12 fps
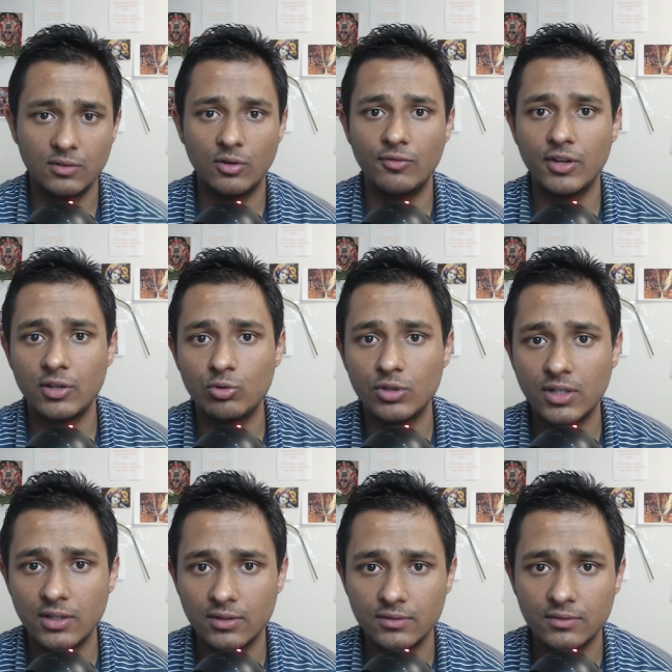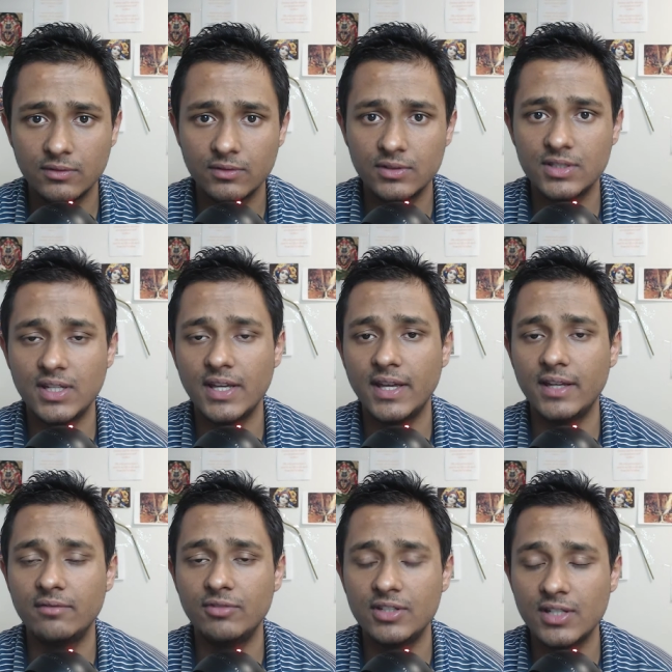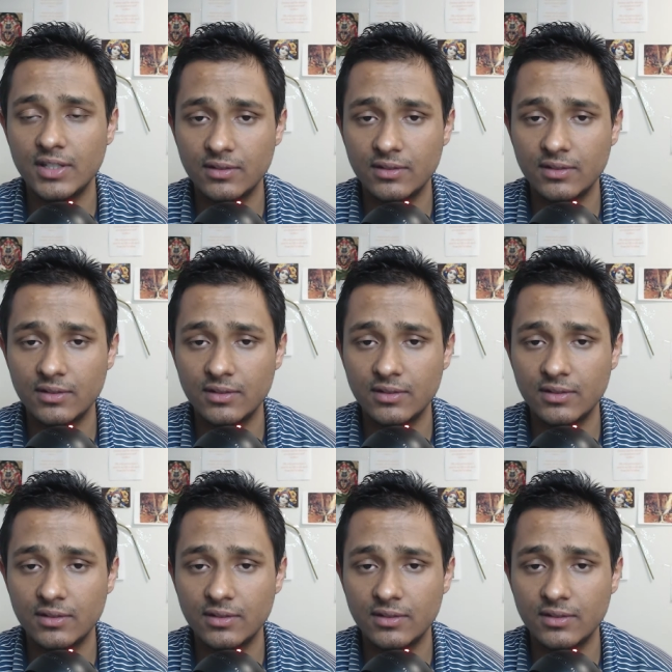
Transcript: of Vaikuntha, Jai and Vijay.